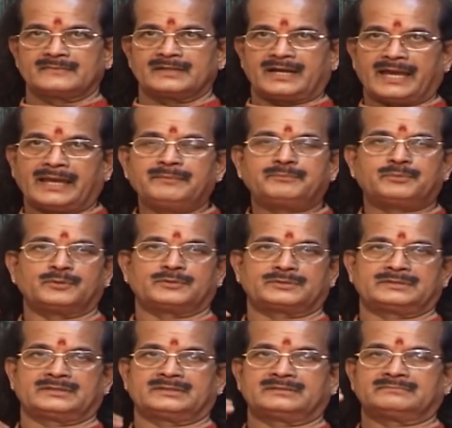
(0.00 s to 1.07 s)
help for
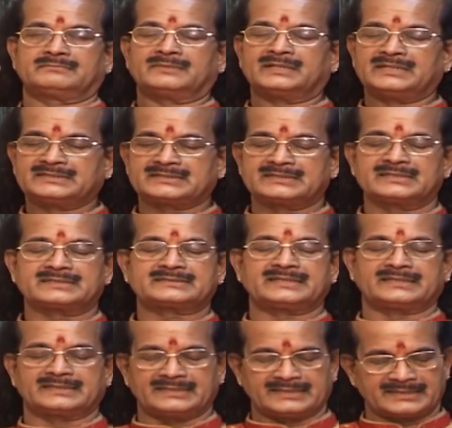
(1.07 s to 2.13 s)
the listeners
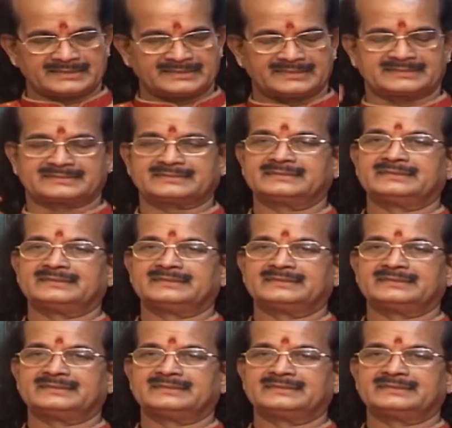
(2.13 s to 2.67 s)
and the learners.